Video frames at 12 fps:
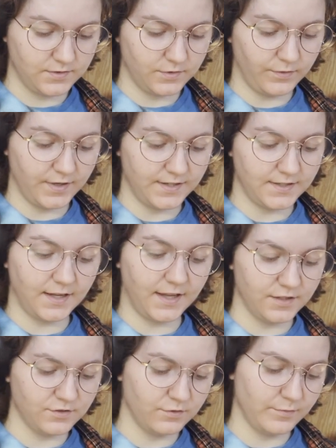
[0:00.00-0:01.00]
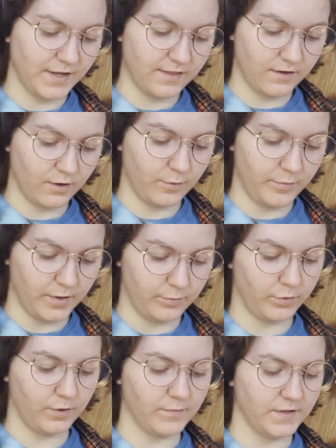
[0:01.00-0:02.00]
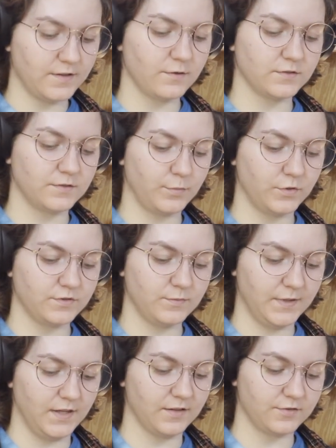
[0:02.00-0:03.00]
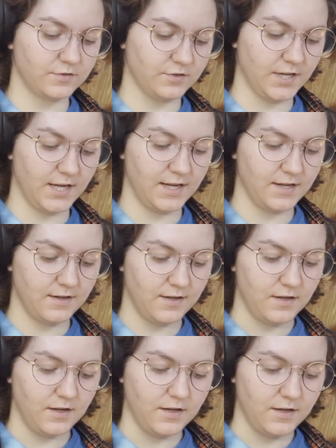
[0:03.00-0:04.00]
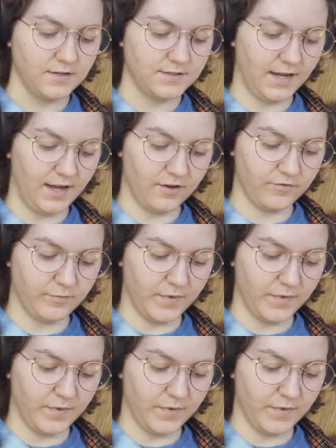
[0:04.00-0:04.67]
So I had to cancel my therapy appointment that was supposed to be yesterday to have